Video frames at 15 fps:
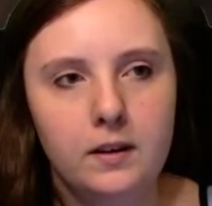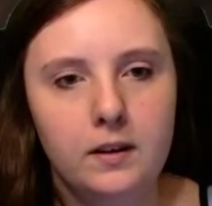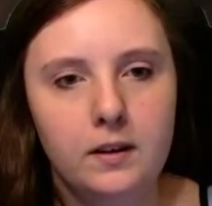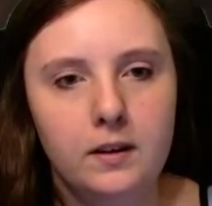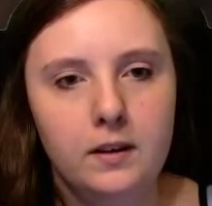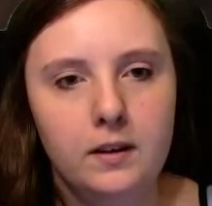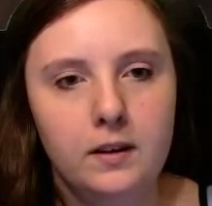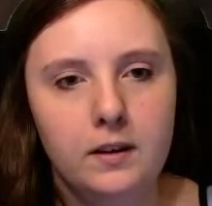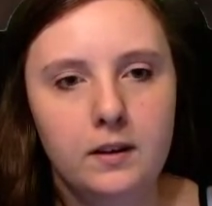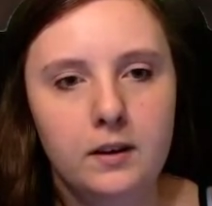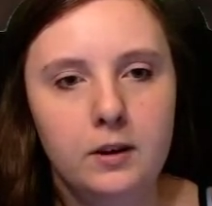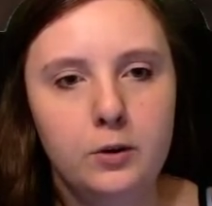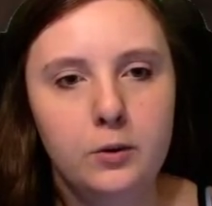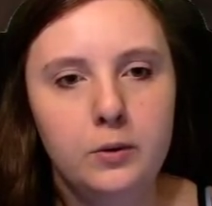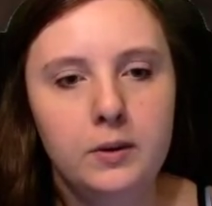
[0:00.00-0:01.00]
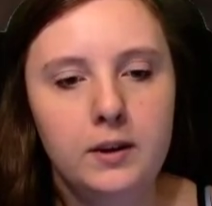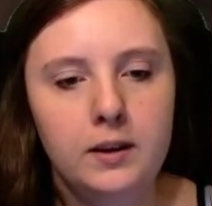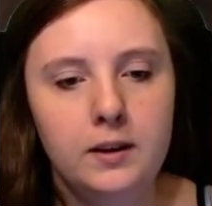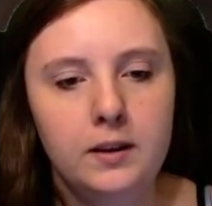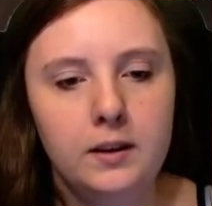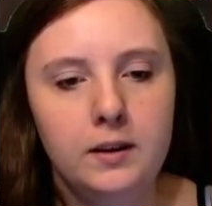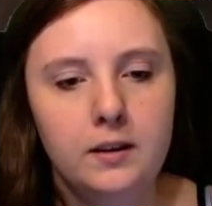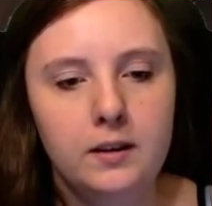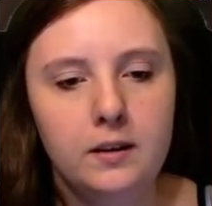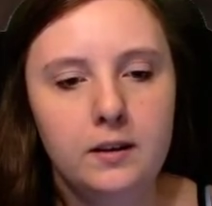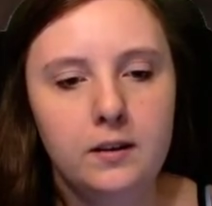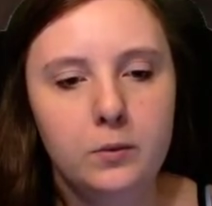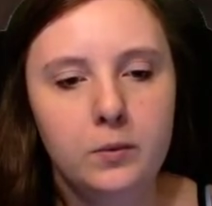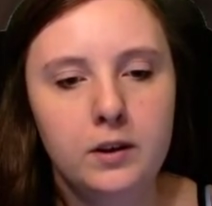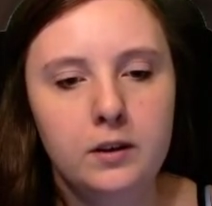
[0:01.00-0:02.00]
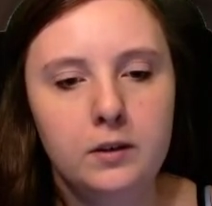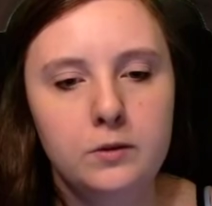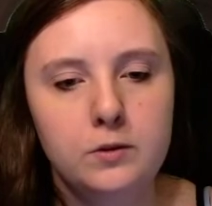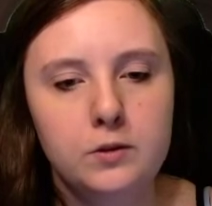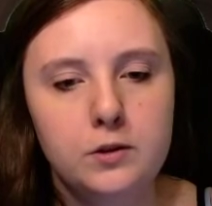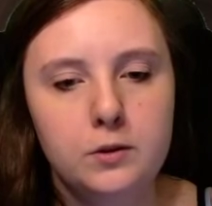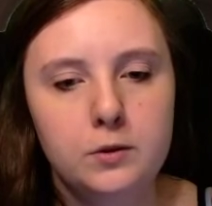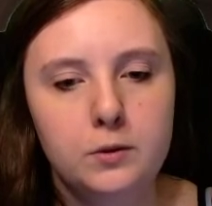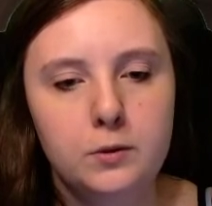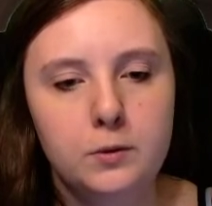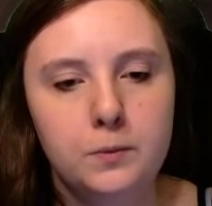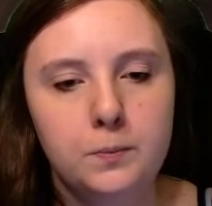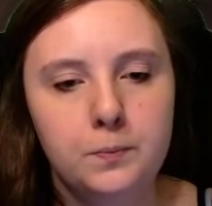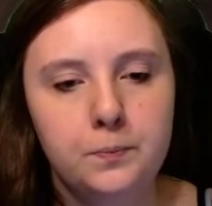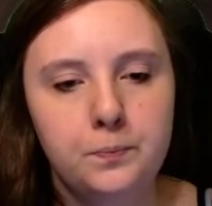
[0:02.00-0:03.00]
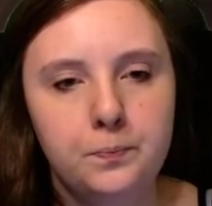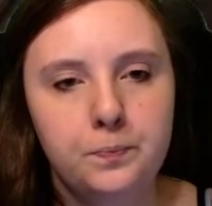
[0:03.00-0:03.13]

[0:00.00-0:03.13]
Yeah, Chloe, why don't you